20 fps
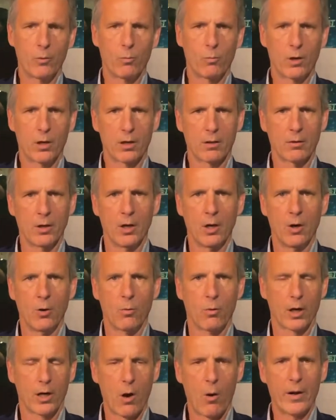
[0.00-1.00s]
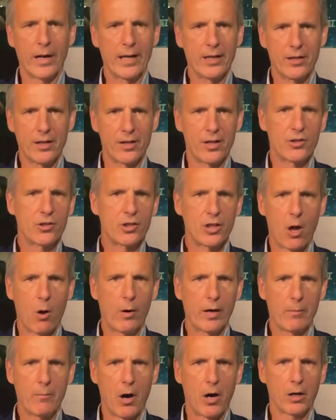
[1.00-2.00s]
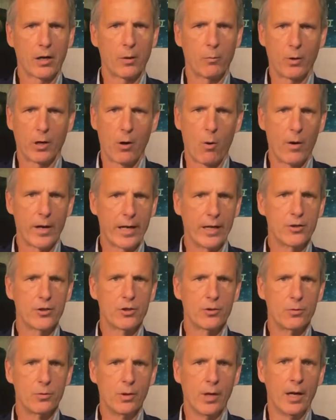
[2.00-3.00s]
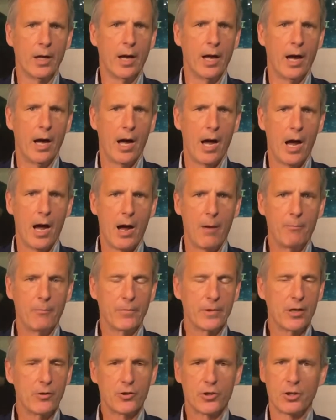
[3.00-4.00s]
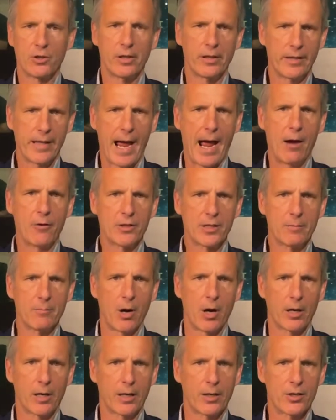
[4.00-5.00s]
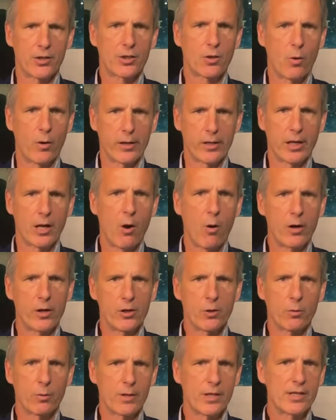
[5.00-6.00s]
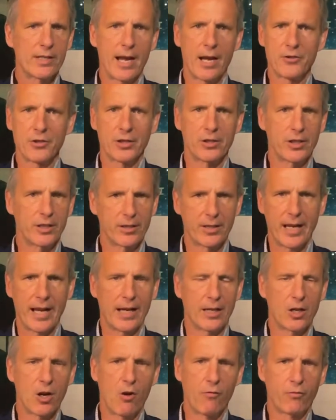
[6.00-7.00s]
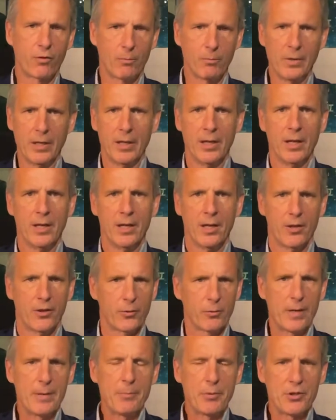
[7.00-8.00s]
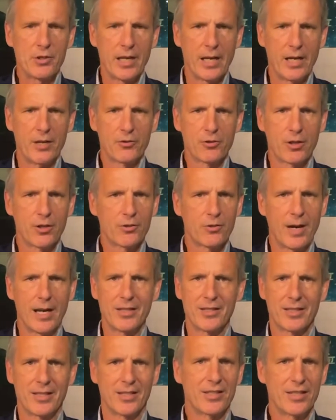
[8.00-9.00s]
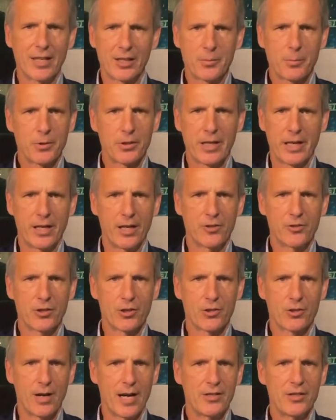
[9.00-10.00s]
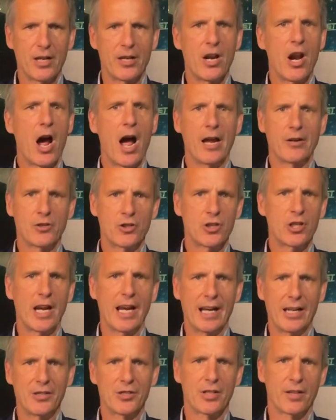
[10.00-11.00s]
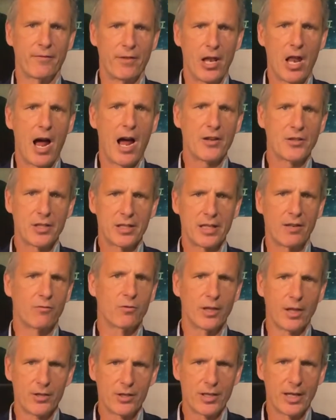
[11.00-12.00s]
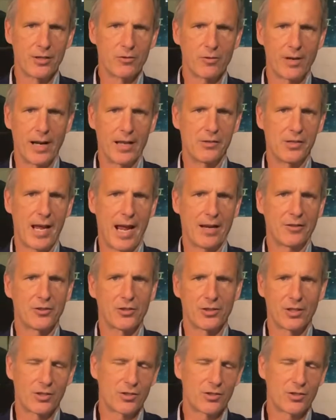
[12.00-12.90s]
We're going into the slowing market. We're going into certainly the housing market is going to go into a recession. You can't go from 3% interest rates to 6% interest rates and not change the velocity of real estate transactions.